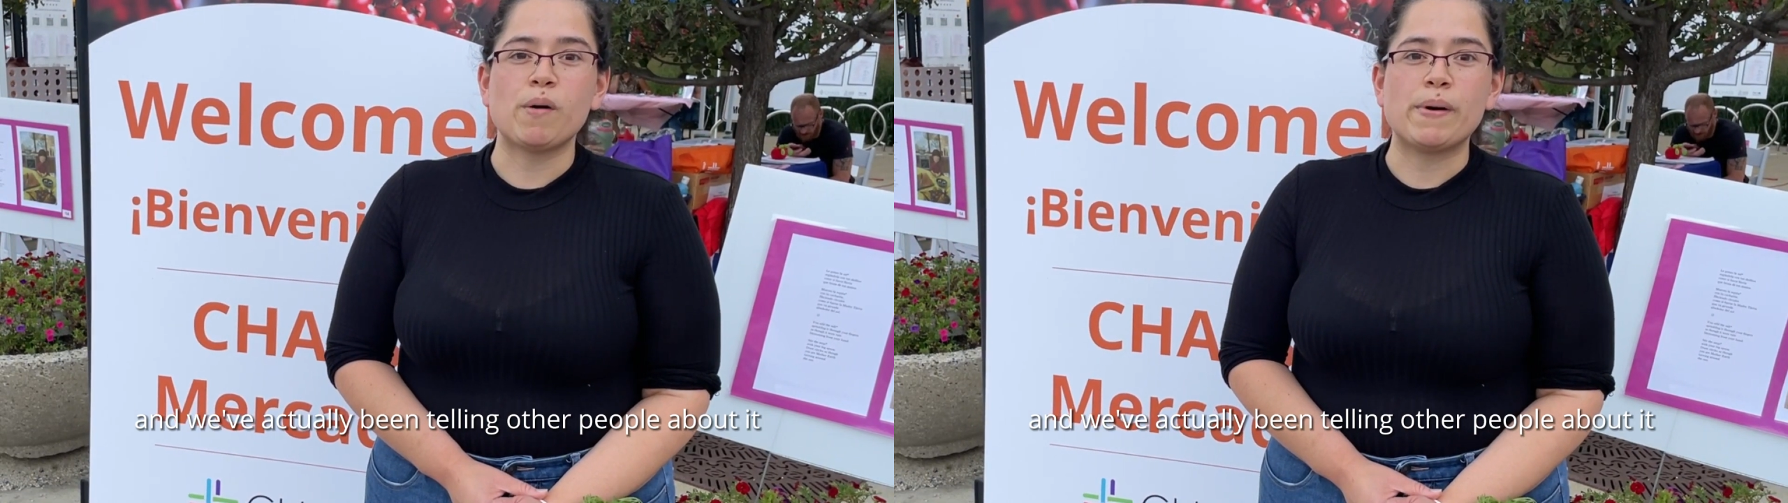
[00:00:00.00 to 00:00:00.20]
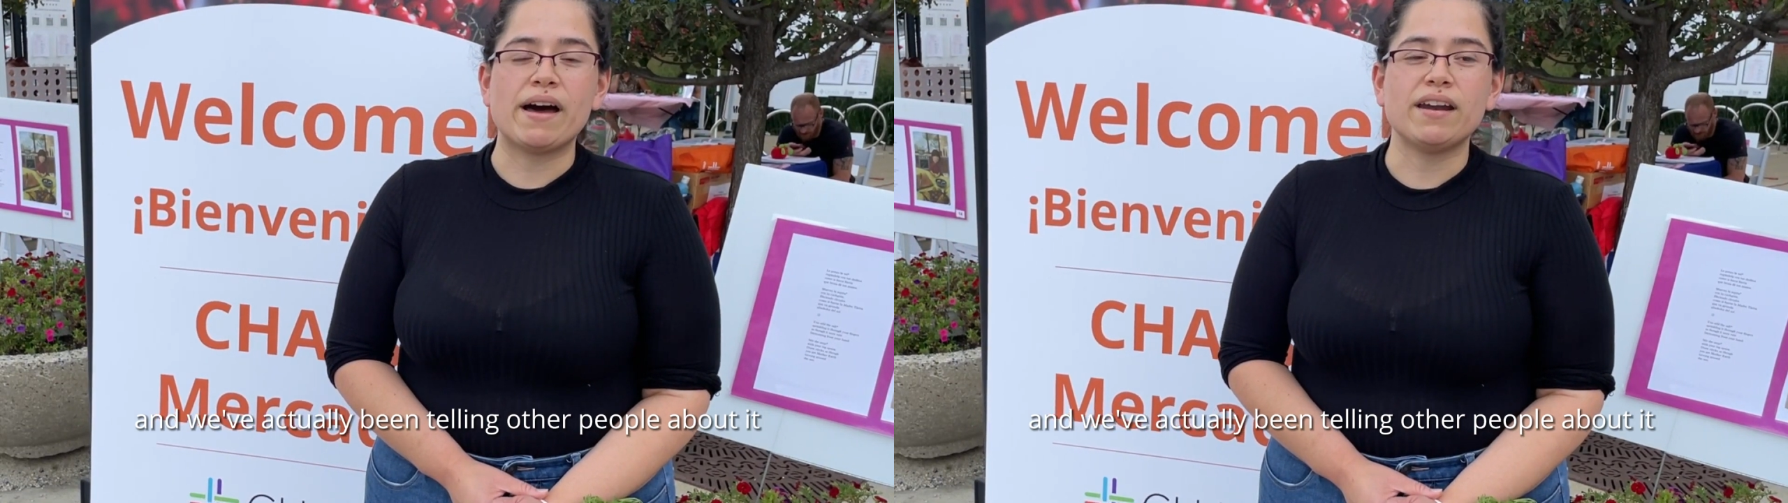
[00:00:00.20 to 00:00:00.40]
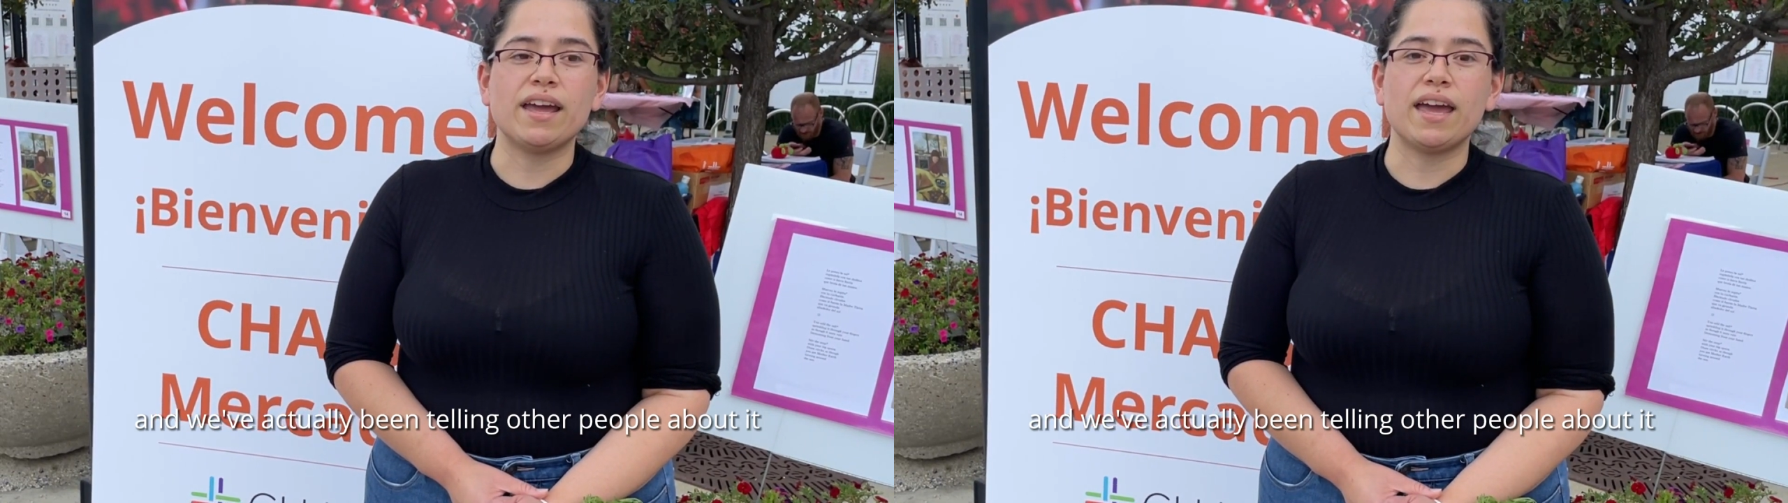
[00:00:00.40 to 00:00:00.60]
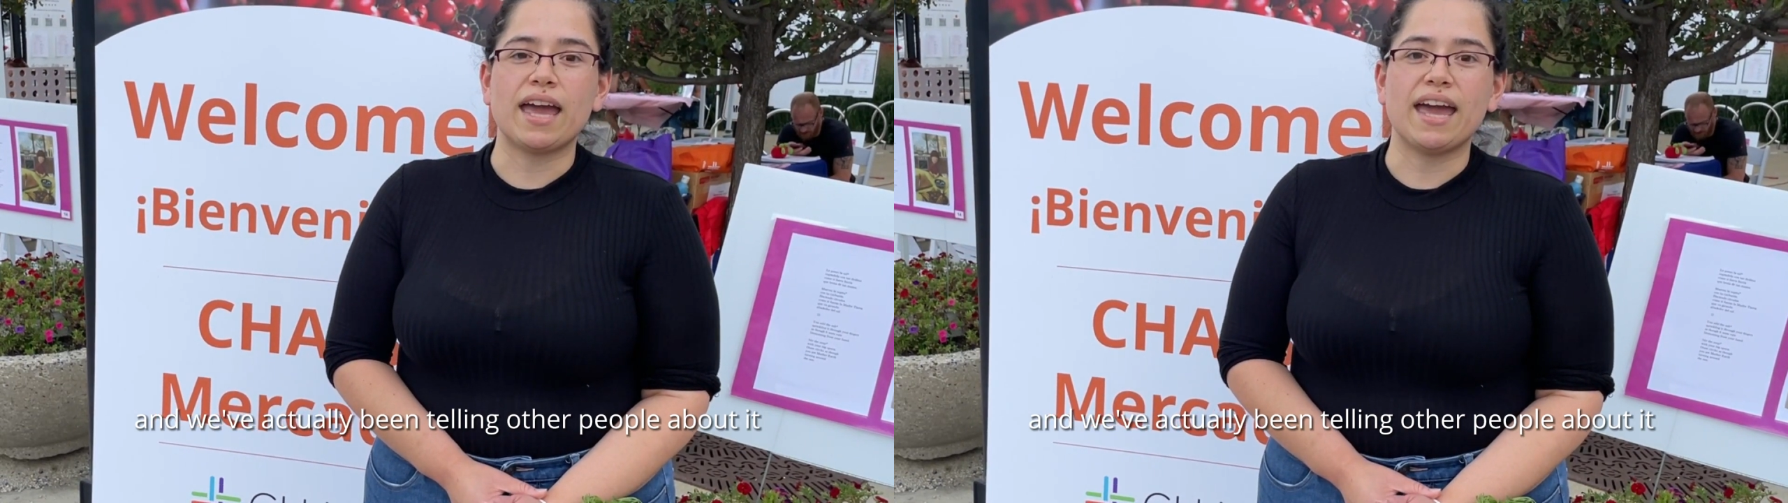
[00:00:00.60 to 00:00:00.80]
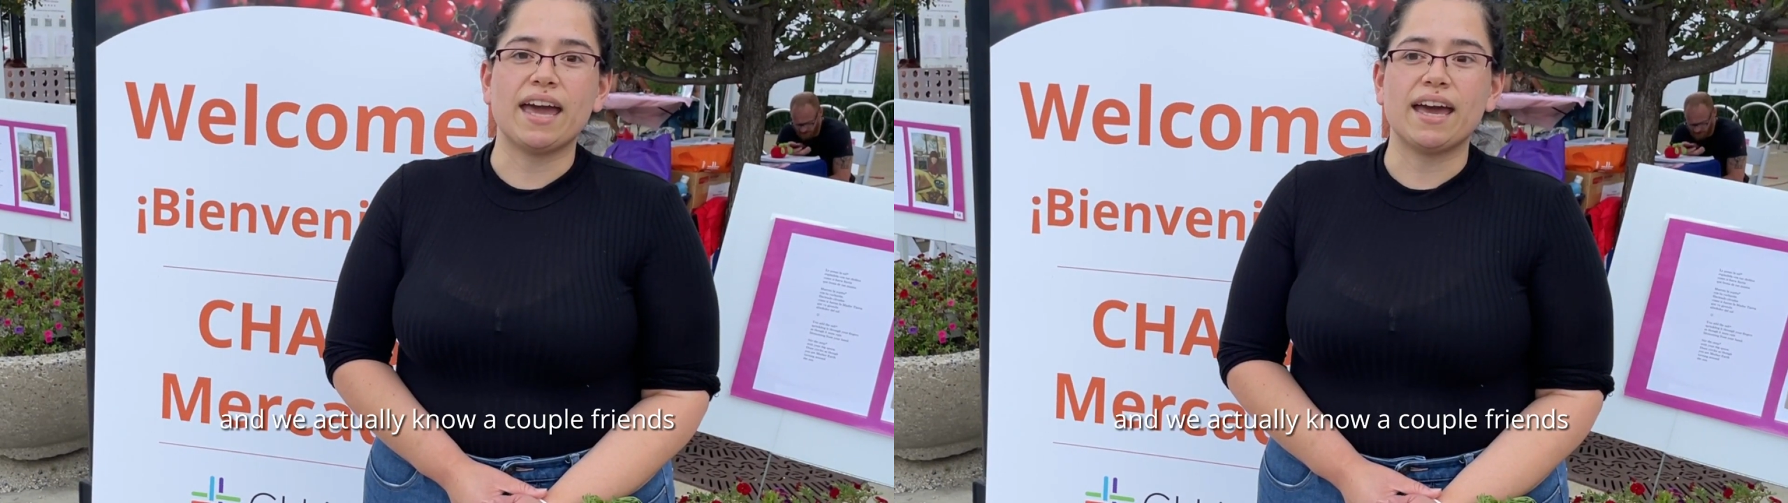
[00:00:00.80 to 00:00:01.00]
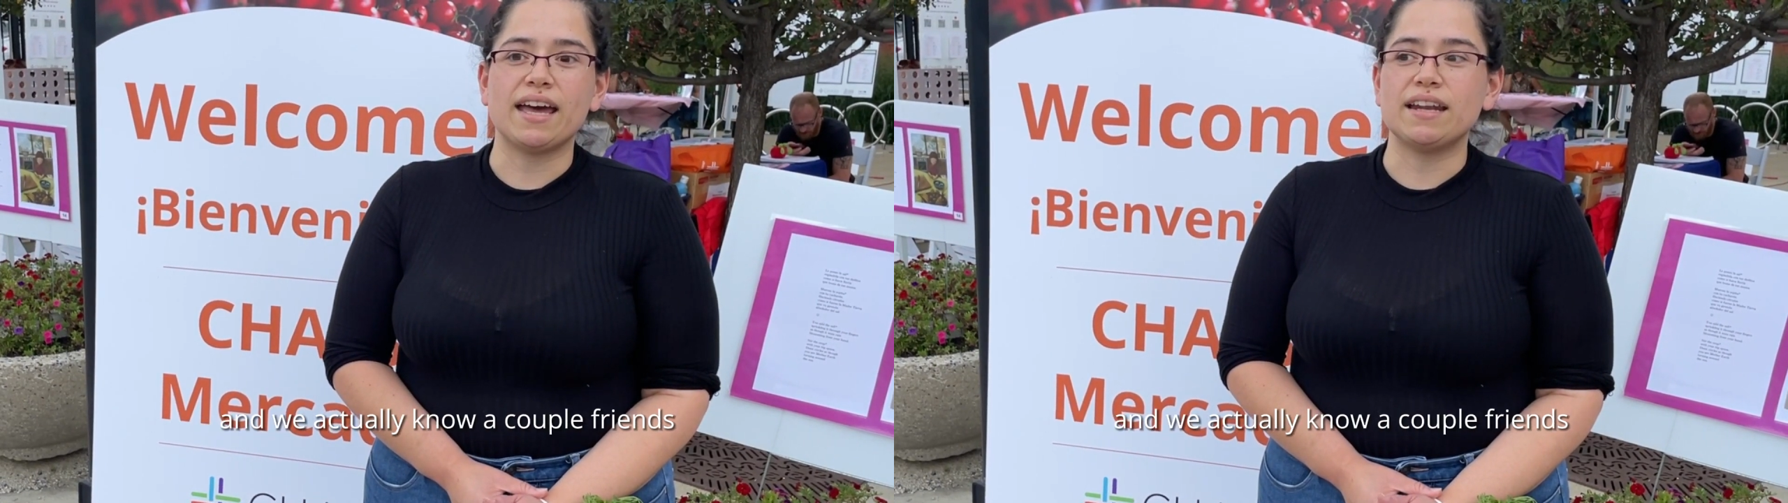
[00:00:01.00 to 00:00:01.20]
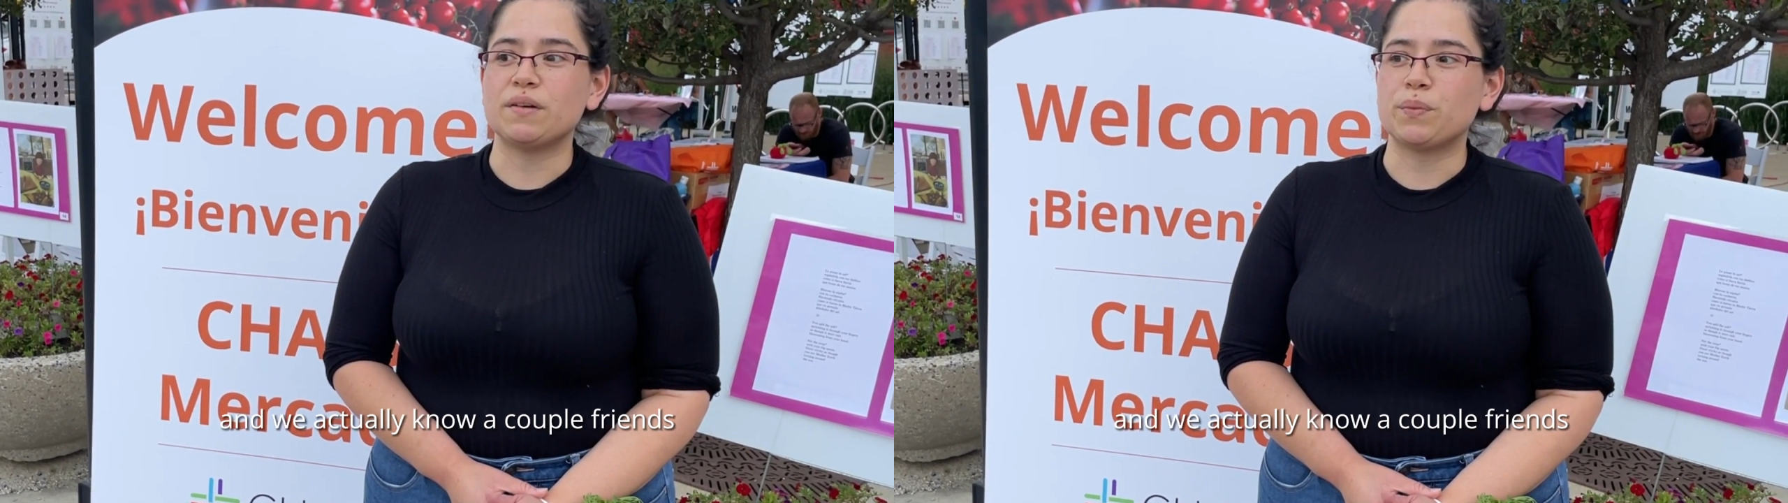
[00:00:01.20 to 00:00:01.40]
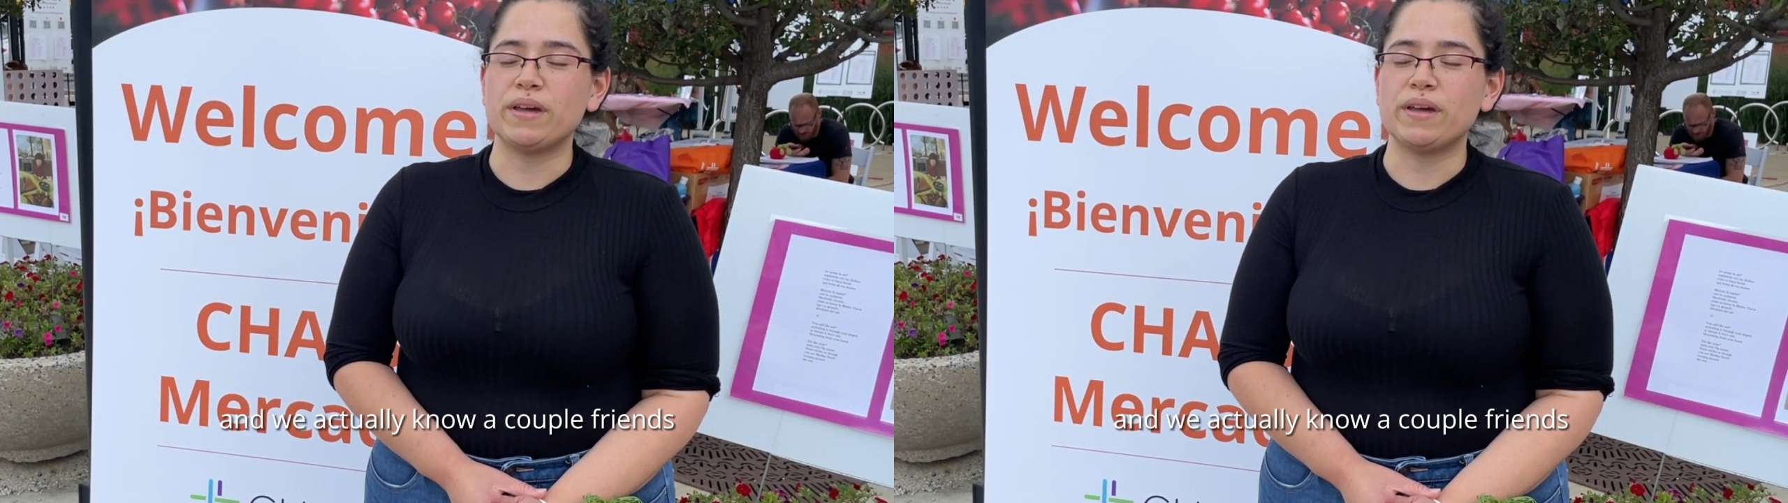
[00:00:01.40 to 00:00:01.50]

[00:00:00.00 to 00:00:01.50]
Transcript: about it and